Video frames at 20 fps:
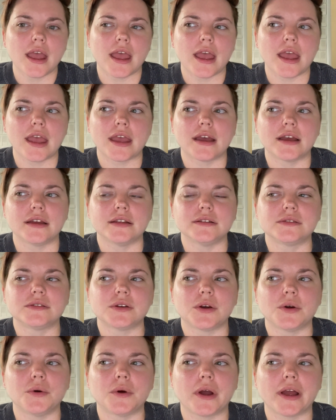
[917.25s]
And
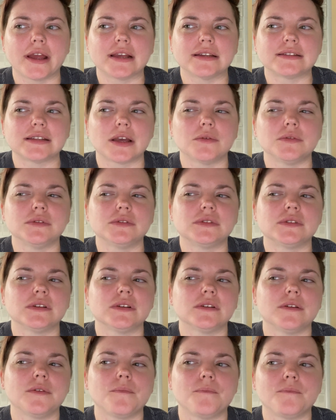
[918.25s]
so I guess
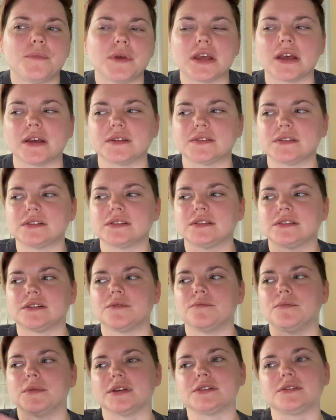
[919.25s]
because this is a
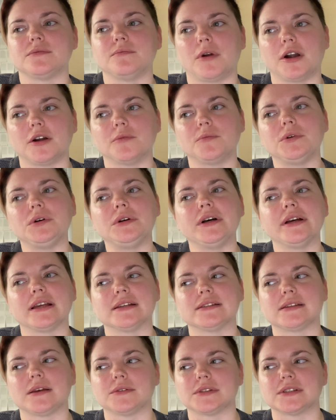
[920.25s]
Miss Marple, I
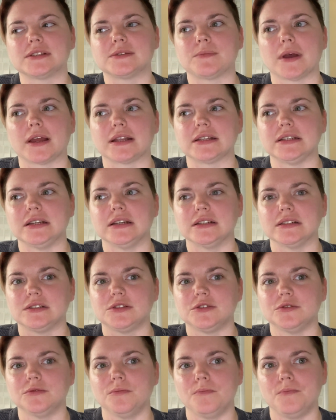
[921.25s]
guess I was expecting it
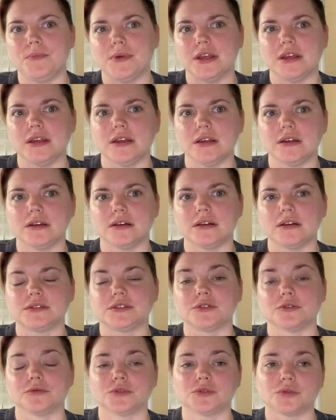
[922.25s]
to be
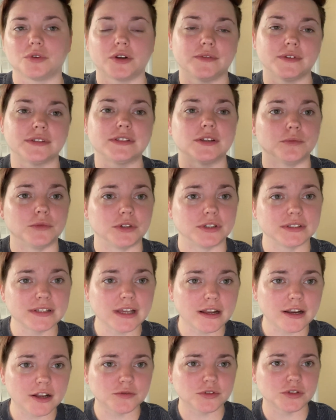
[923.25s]
sort of a similar
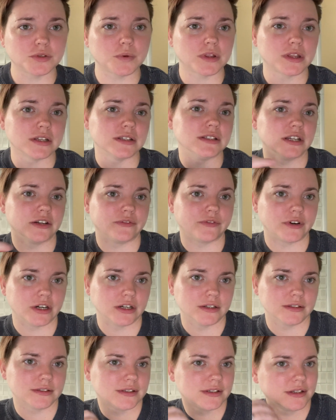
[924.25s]
setup, just with a
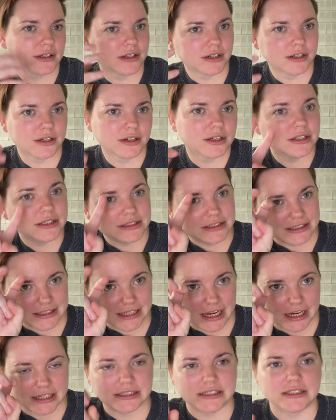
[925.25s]
different
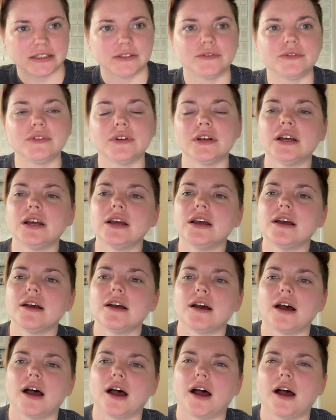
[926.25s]
detective.
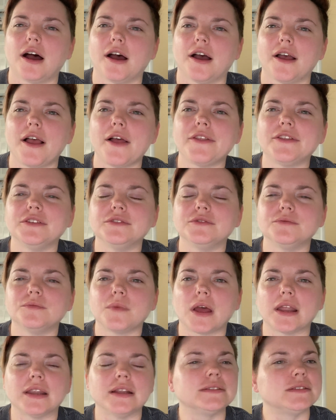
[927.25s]
And
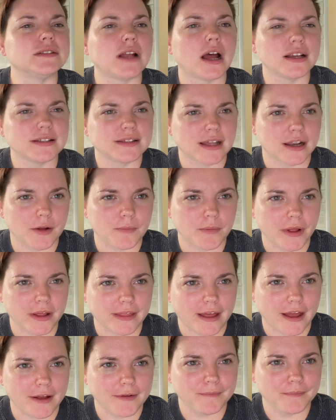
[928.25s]
it's not set up like
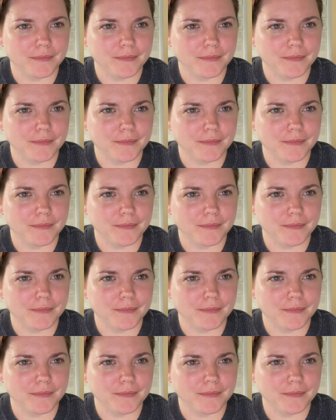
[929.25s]
that,